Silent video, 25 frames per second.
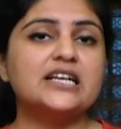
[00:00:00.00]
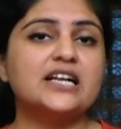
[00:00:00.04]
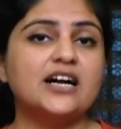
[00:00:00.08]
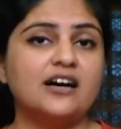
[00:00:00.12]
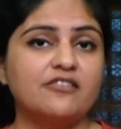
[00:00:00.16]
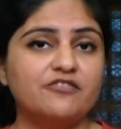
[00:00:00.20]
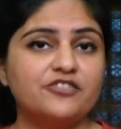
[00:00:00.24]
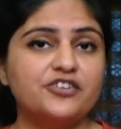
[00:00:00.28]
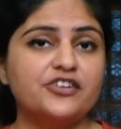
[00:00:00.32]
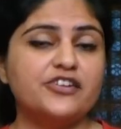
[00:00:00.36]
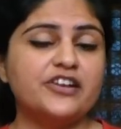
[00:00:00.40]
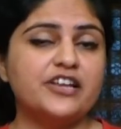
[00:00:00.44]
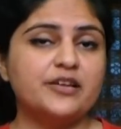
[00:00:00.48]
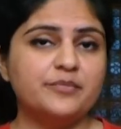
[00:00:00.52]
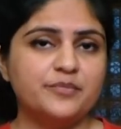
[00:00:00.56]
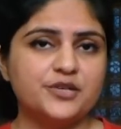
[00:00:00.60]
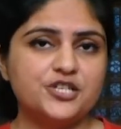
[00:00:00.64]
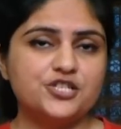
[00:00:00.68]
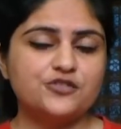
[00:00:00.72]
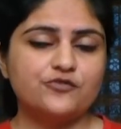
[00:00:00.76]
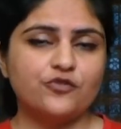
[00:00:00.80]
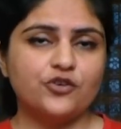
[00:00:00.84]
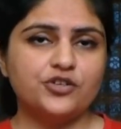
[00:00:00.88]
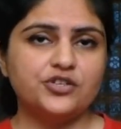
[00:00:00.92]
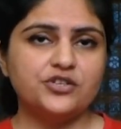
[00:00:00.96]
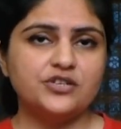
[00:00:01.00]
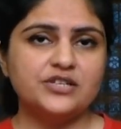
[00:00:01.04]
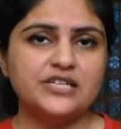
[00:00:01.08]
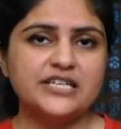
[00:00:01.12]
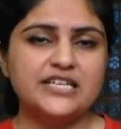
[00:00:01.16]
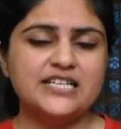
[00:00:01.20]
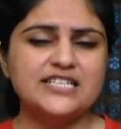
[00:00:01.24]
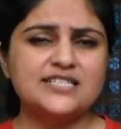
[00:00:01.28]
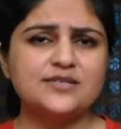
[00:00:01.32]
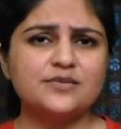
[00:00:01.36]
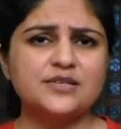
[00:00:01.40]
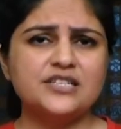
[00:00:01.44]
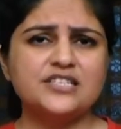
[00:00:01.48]
cover image for the
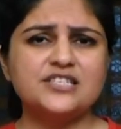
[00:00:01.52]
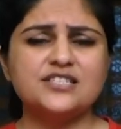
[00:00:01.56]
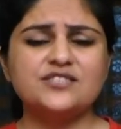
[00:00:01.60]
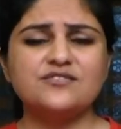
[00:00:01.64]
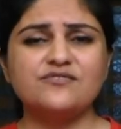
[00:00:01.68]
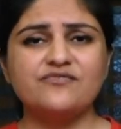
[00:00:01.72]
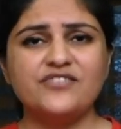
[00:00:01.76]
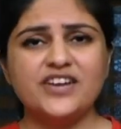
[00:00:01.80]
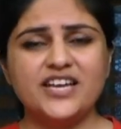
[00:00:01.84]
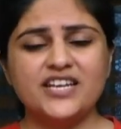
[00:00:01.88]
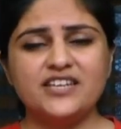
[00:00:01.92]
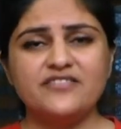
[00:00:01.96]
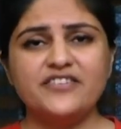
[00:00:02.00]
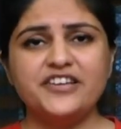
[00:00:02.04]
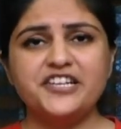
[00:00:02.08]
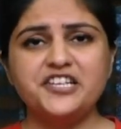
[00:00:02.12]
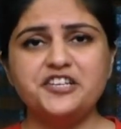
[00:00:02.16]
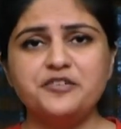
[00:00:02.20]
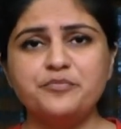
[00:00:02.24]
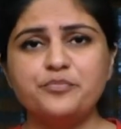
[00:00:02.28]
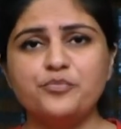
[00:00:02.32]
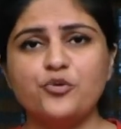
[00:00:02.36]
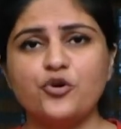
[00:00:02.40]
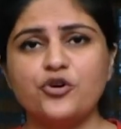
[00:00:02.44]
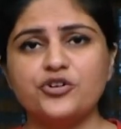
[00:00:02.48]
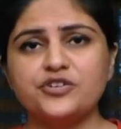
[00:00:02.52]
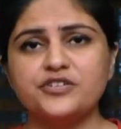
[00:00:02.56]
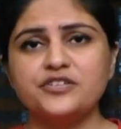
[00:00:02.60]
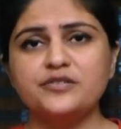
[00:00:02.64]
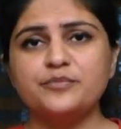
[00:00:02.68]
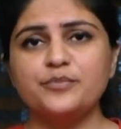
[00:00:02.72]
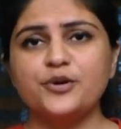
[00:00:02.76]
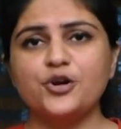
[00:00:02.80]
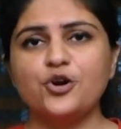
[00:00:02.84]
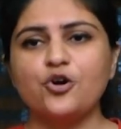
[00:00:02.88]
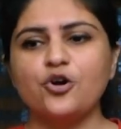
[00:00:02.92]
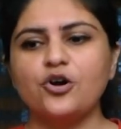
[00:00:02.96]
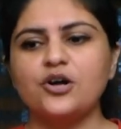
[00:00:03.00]
reels. It is very, very important,
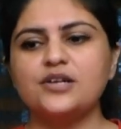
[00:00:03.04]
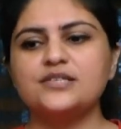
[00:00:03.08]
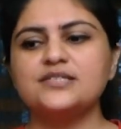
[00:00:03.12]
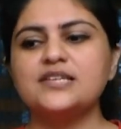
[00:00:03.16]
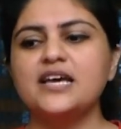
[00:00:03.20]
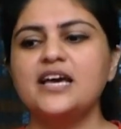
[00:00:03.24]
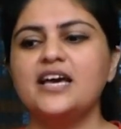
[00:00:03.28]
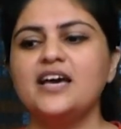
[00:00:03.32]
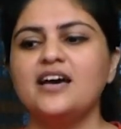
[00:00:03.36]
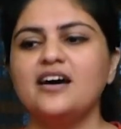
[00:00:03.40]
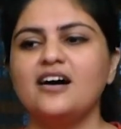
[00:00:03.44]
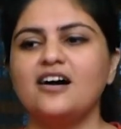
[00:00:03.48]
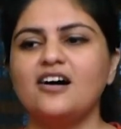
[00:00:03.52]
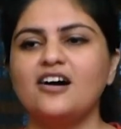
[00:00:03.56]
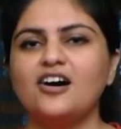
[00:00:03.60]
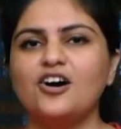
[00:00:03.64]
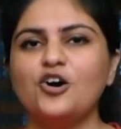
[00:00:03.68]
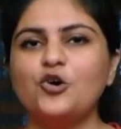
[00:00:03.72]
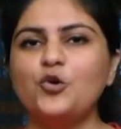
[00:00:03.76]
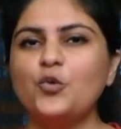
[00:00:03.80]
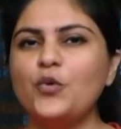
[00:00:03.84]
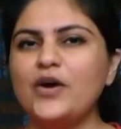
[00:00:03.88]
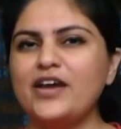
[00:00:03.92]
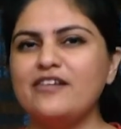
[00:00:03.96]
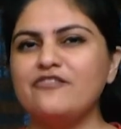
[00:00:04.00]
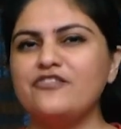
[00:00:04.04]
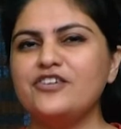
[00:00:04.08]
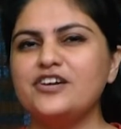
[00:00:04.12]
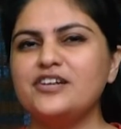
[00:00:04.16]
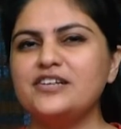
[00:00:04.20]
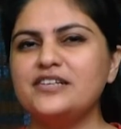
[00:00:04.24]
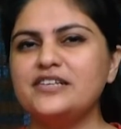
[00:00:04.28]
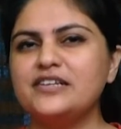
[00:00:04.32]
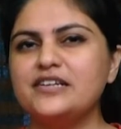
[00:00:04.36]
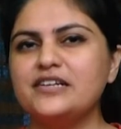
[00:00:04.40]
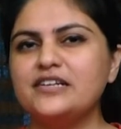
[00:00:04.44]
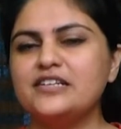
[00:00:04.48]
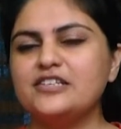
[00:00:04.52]
because
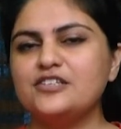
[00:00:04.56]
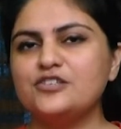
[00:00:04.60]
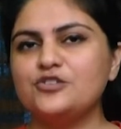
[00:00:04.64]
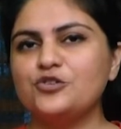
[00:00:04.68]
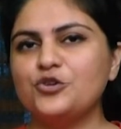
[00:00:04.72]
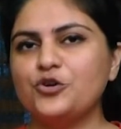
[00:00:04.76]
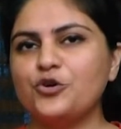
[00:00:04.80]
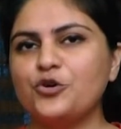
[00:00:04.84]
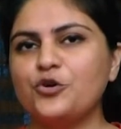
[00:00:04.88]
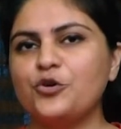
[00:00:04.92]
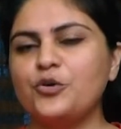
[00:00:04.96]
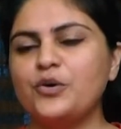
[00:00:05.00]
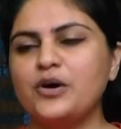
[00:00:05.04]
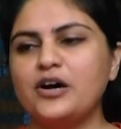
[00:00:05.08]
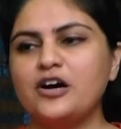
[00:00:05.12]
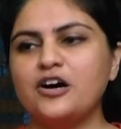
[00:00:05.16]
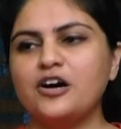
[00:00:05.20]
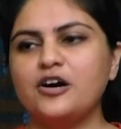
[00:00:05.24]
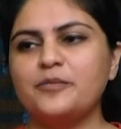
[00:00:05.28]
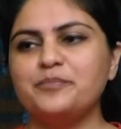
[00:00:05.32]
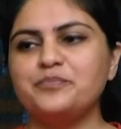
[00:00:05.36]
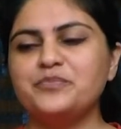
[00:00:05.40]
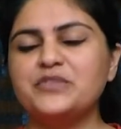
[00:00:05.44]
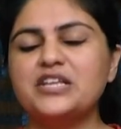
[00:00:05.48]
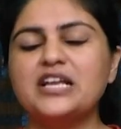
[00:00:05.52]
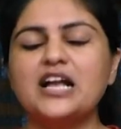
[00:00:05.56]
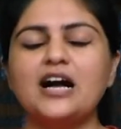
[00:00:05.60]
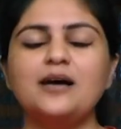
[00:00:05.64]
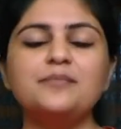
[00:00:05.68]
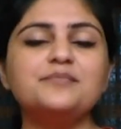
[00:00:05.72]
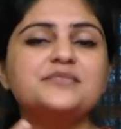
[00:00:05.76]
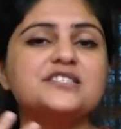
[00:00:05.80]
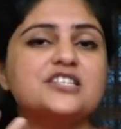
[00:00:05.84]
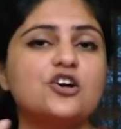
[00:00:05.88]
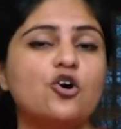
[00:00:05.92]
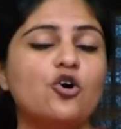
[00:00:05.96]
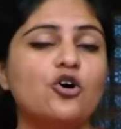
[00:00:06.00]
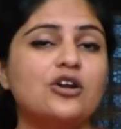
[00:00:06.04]
whoever
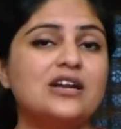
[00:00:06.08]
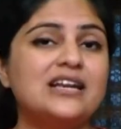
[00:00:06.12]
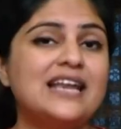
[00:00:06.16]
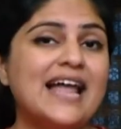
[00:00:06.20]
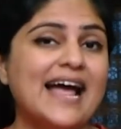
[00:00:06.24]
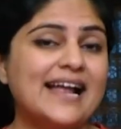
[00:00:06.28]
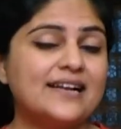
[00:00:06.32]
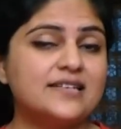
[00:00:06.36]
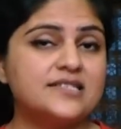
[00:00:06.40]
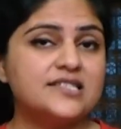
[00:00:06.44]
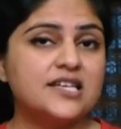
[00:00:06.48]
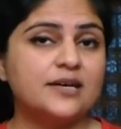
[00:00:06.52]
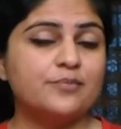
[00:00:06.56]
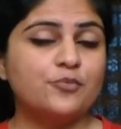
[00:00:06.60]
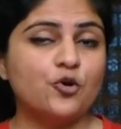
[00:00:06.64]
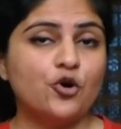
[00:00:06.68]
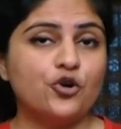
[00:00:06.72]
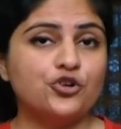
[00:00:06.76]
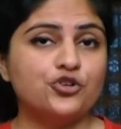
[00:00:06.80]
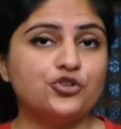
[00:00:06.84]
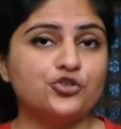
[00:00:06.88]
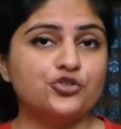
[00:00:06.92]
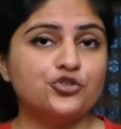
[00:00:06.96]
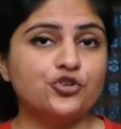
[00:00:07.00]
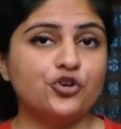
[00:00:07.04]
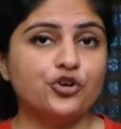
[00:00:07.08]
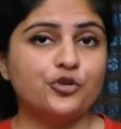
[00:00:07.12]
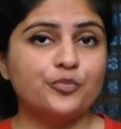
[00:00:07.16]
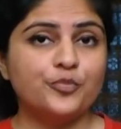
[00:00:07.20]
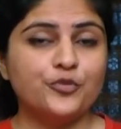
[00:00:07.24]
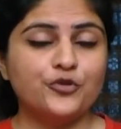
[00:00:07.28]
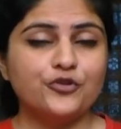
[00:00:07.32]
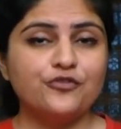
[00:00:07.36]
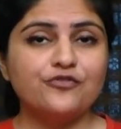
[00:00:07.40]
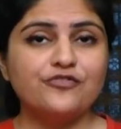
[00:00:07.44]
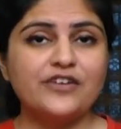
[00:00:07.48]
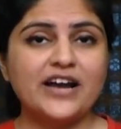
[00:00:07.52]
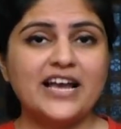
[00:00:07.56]
comes or lands up onto your
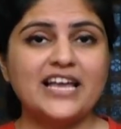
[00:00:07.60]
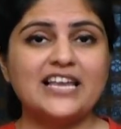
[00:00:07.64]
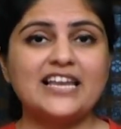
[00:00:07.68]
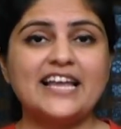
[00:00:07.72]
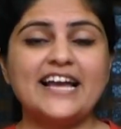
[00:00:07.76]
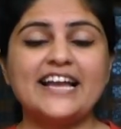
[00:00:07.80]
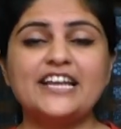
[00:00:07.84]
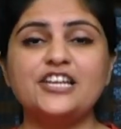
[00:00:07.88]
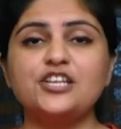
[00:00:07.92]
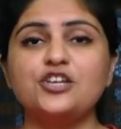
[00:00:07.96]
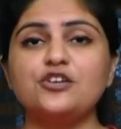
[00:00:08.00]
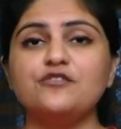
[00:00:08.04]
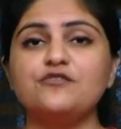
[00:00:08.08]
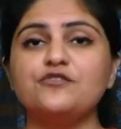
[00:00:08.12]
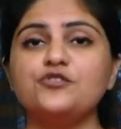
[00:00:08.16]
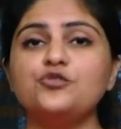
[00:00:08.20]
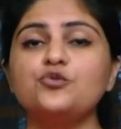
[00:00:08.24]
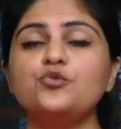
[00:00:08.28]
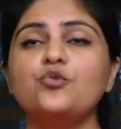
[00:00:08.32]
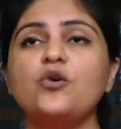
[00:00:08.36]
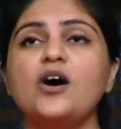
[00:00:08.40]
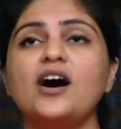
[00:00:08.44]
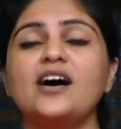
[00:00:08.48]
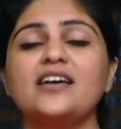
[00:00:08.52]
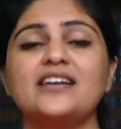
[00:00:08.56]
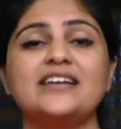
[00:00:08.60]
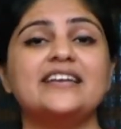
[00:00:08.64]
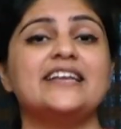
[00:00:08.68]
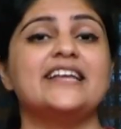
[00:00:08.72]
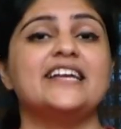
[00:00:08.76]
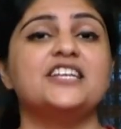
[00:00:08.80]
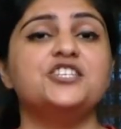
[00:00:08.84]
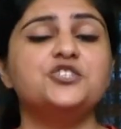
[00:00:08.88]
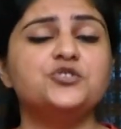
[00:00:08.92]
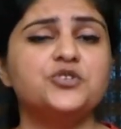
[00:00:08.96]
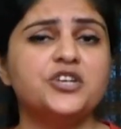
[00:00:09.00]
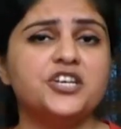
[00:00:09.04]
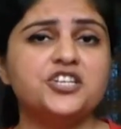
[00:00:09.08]
profile, and if you are an
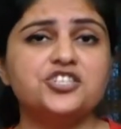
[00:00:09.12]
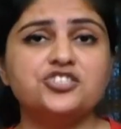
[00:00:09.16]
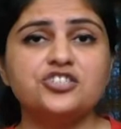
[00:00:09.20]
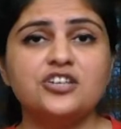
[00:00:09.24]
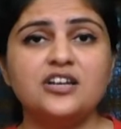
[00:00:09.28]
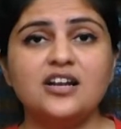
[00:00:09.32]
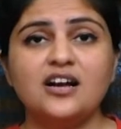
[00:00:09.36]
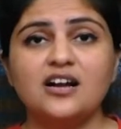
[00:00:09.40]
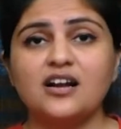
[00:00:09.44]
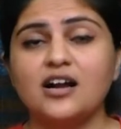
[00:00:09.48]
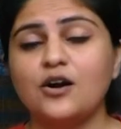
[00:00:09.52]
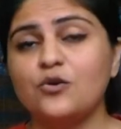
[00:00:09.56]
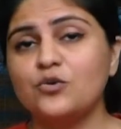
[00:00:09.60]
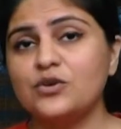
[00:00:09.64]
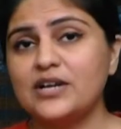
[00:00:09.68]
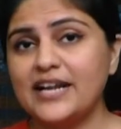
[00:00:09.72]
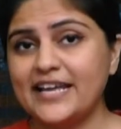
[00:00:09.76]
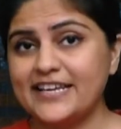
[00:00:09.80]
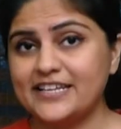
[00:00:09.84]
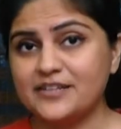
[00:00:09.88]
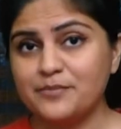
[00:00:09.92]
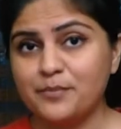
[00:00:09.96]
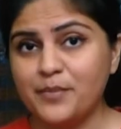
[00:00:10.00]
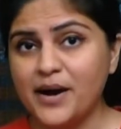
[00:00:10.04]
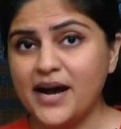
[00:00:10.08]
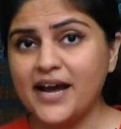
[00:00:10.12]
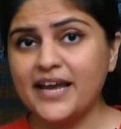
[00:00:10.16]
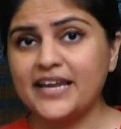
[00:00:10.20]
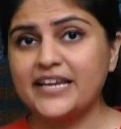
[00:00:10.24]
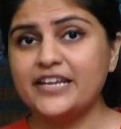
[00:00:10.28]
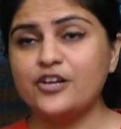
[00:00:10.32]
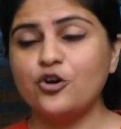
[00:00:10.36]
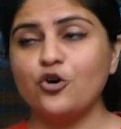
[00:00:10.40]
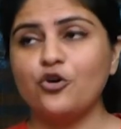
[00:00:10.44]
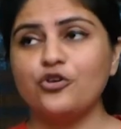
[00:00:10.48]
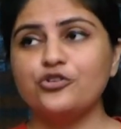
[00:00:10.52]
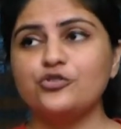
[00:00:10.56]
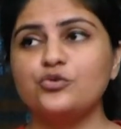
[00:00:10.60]
educational account like
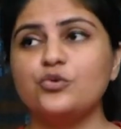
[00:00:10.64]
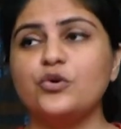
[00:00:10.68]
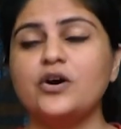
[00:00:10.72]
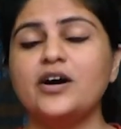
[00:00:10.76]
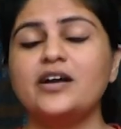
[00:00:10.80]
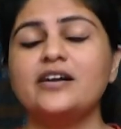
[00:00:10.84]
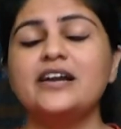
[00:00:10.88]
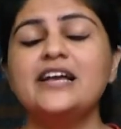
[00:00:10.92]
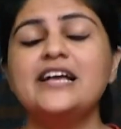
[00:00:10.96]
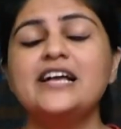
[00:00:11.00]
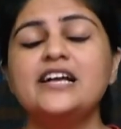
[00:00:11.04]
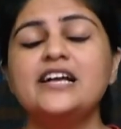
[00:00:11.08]
mine, or you are